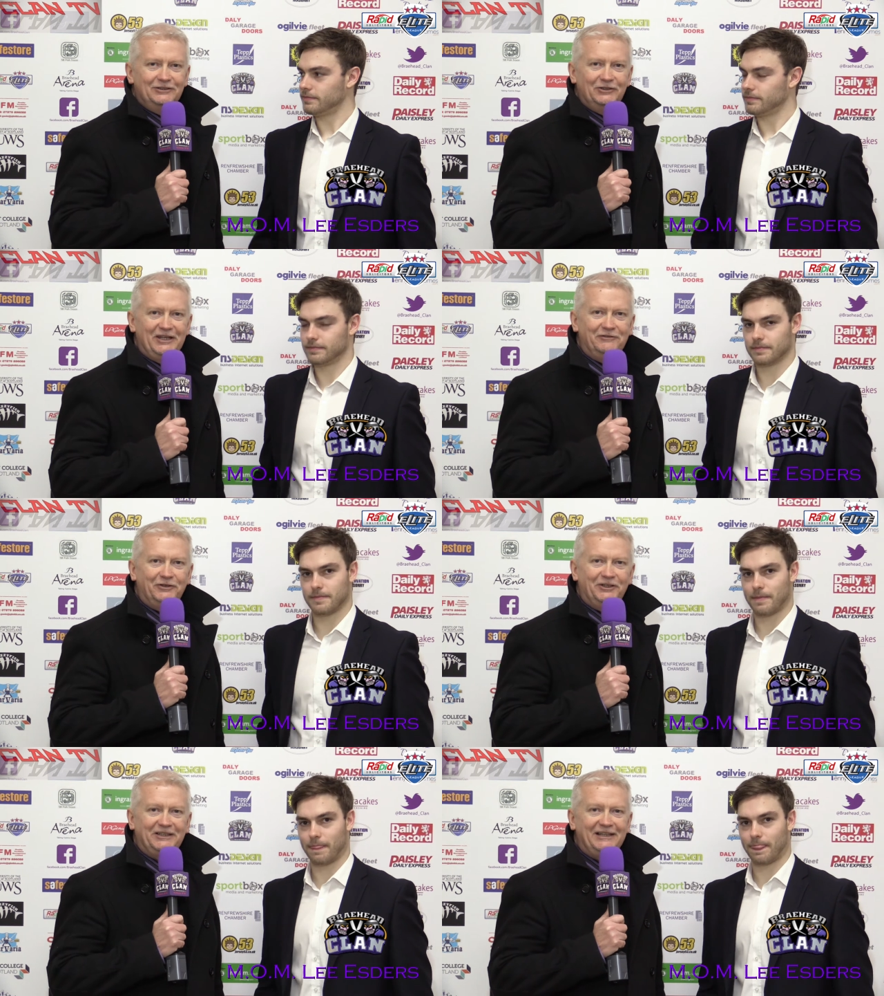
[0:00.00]
Speaker 1: Okay,
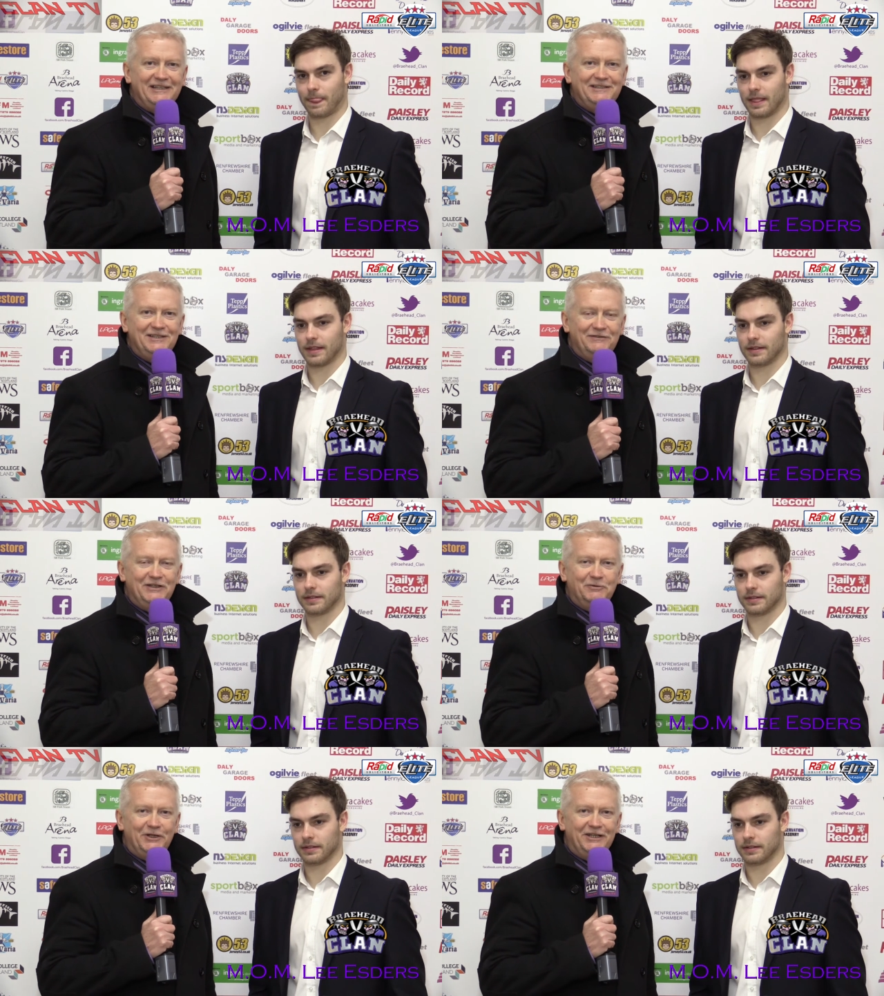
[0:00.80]
for Clan
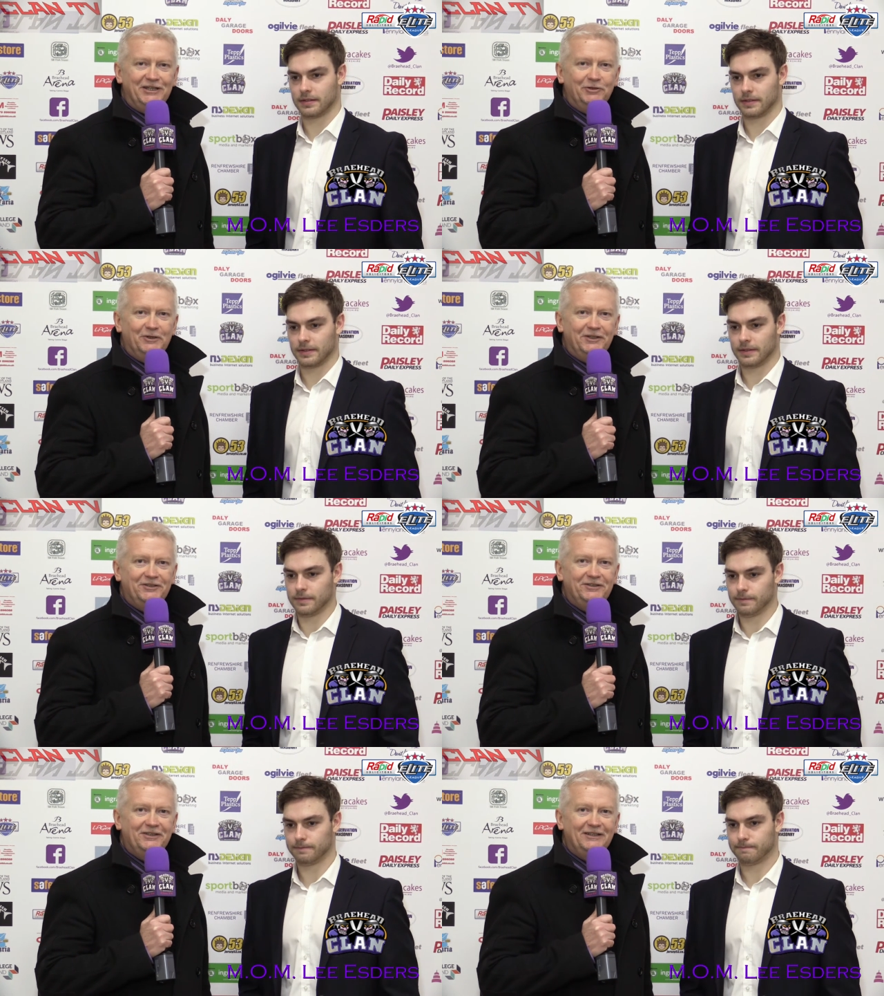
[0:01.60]
TV, we're here
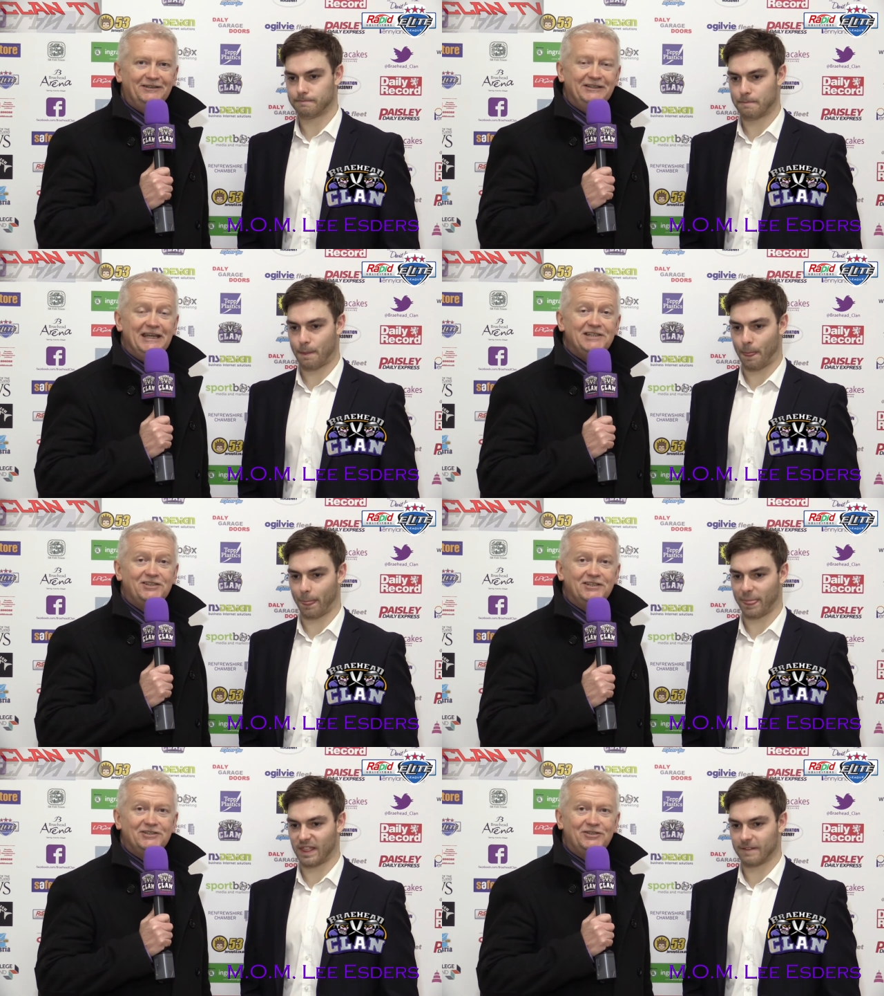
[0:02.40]
with Lee
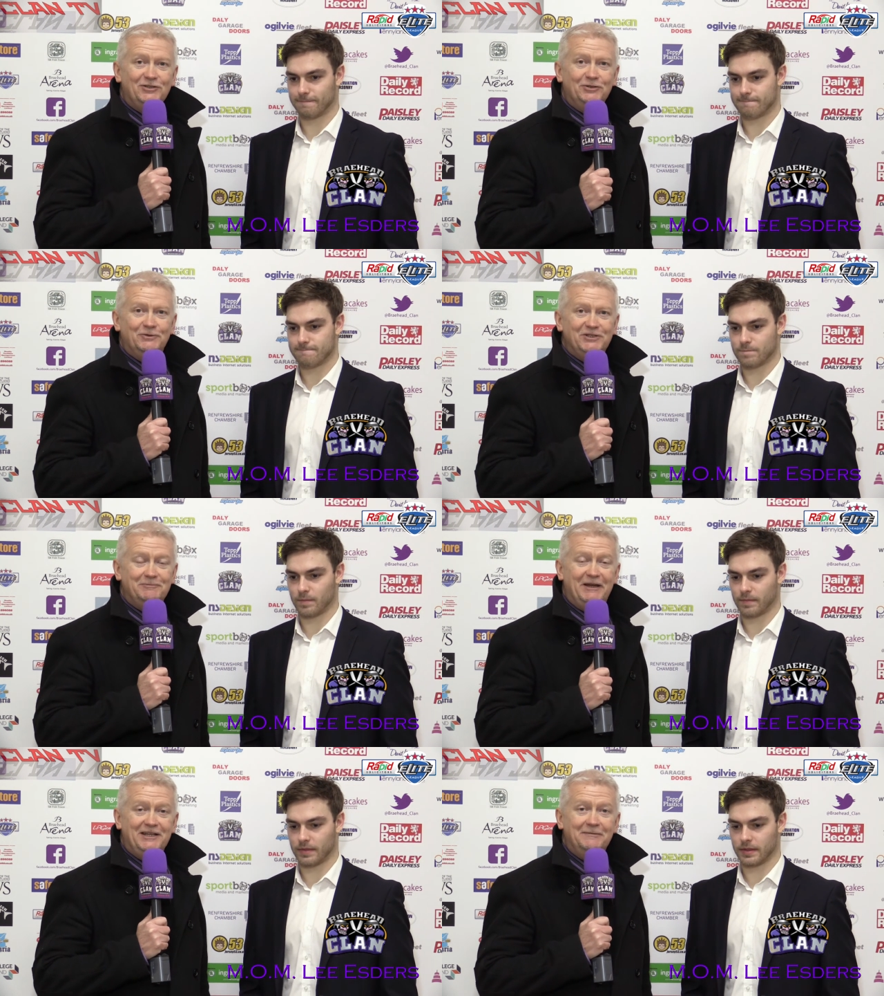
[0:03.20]
Esders, who was
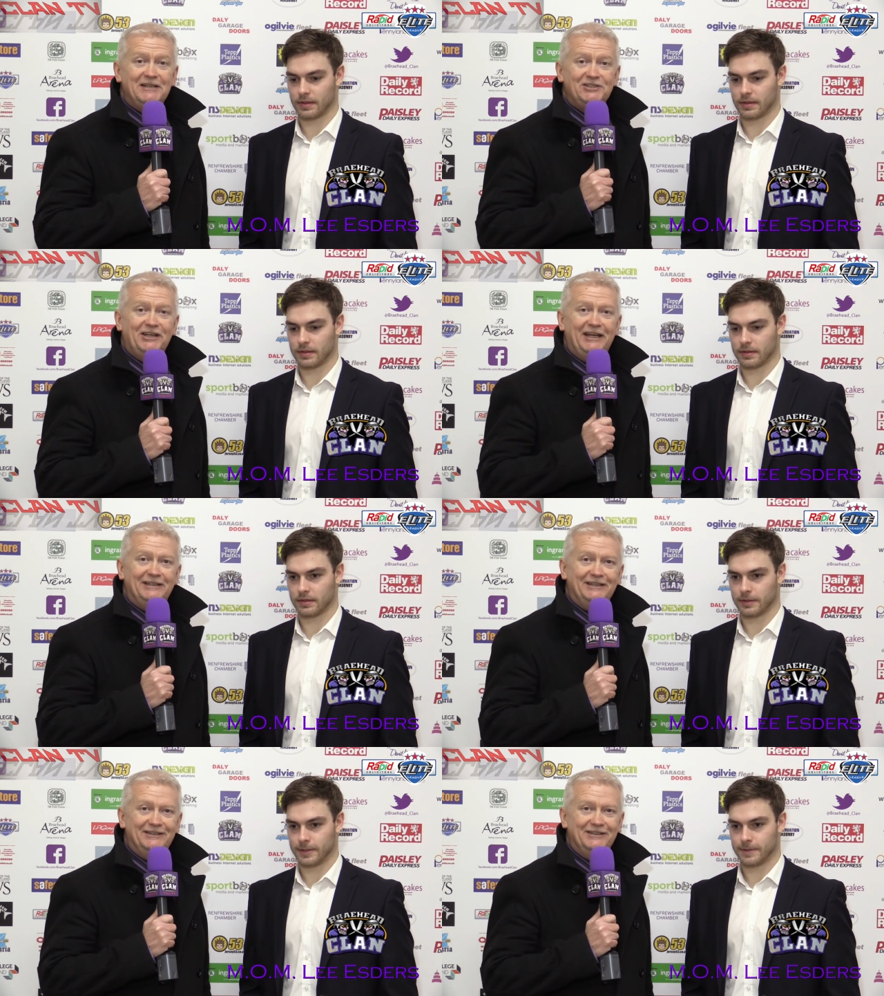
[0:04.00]
man of the match tonight
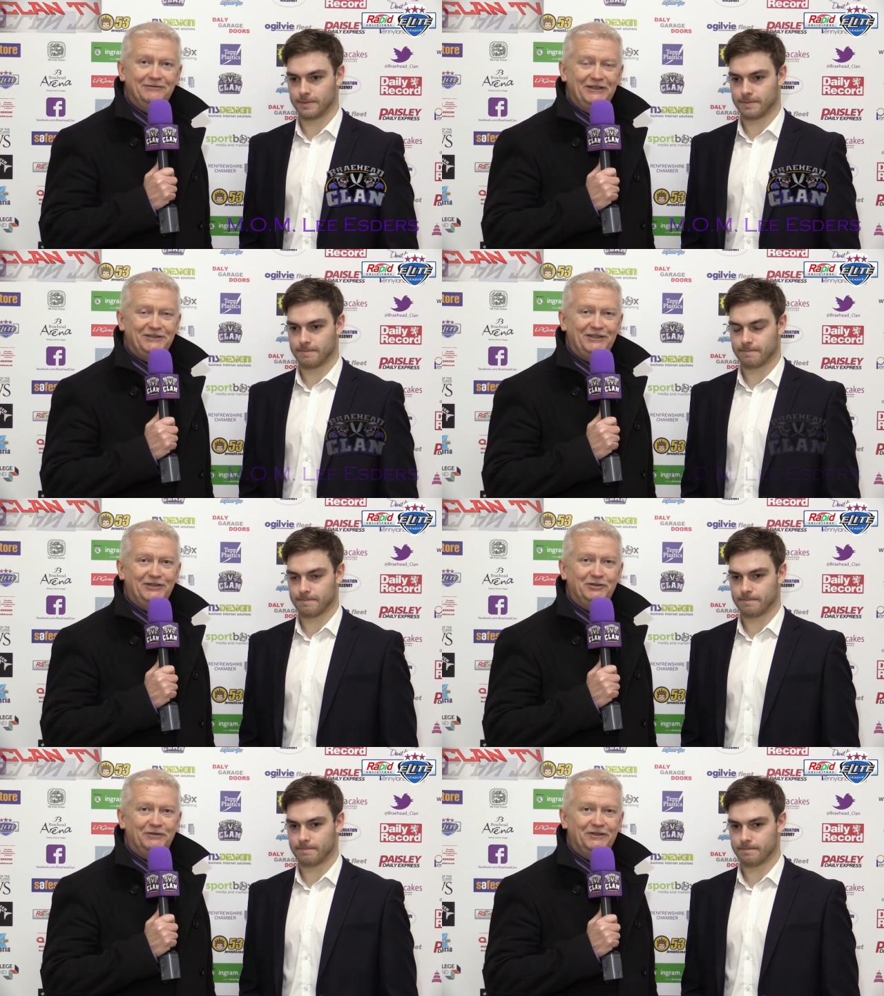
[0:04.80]
in the
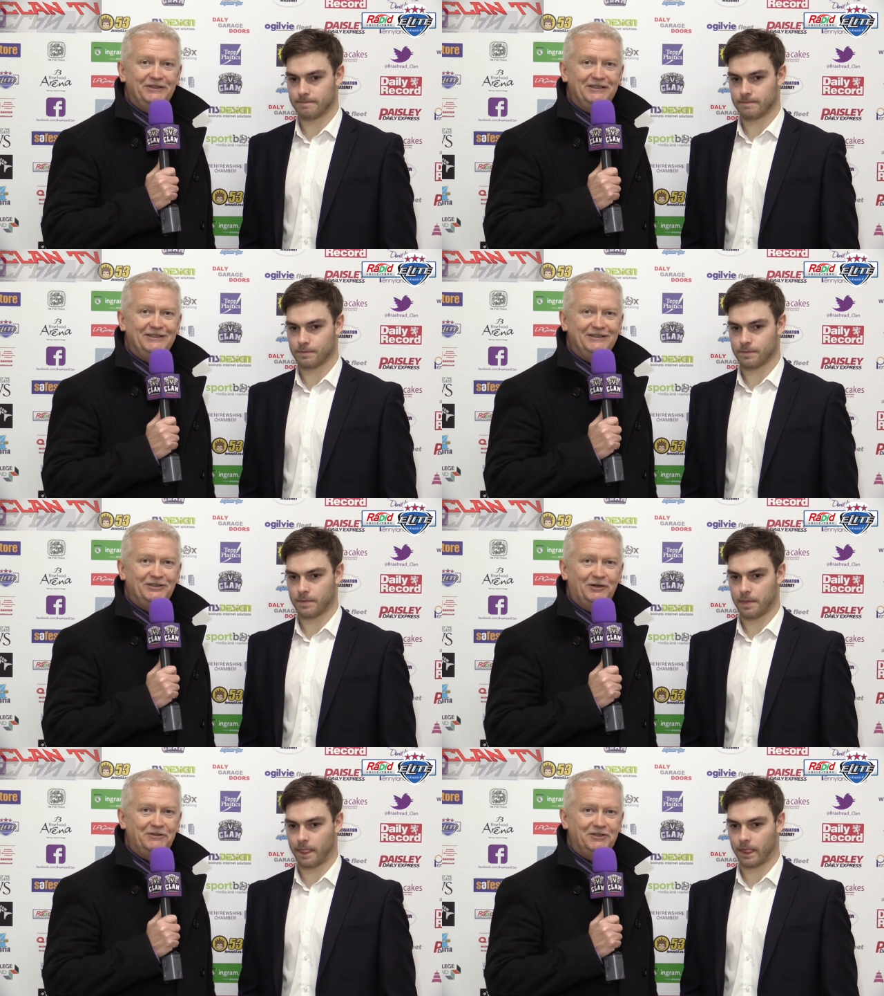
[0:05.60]
victory over the
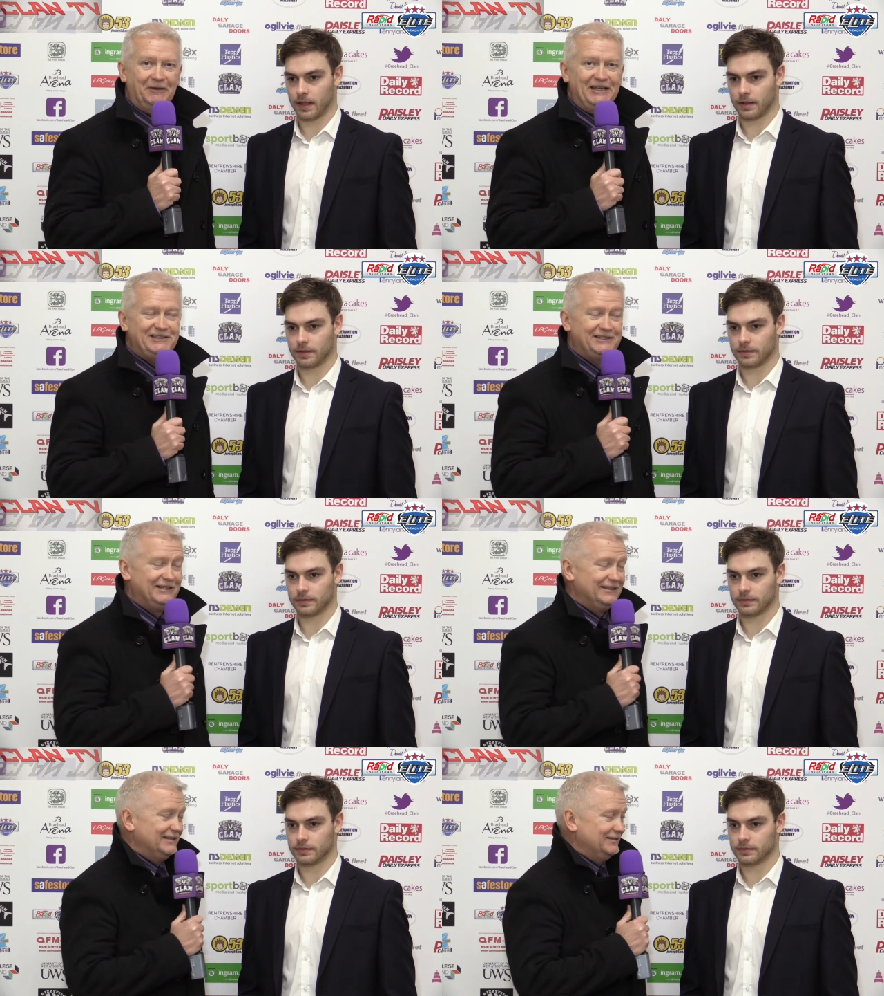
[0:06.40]
Coventry Blaze.
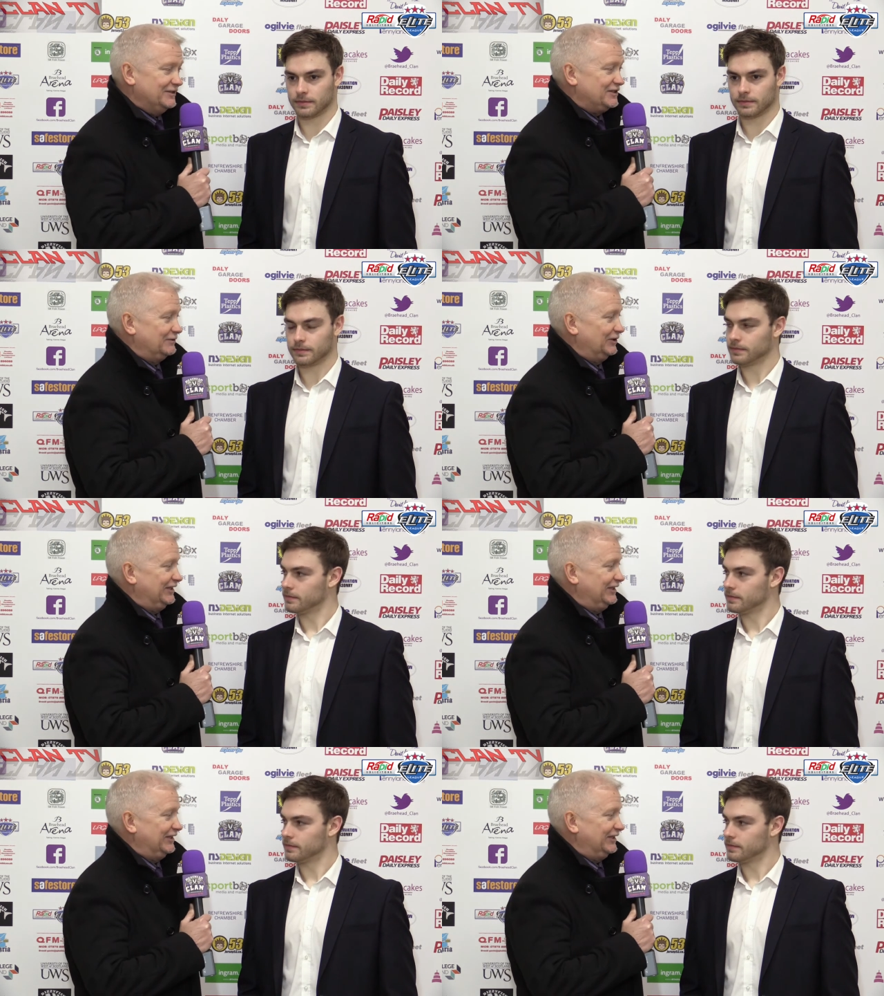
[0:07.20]
First of all,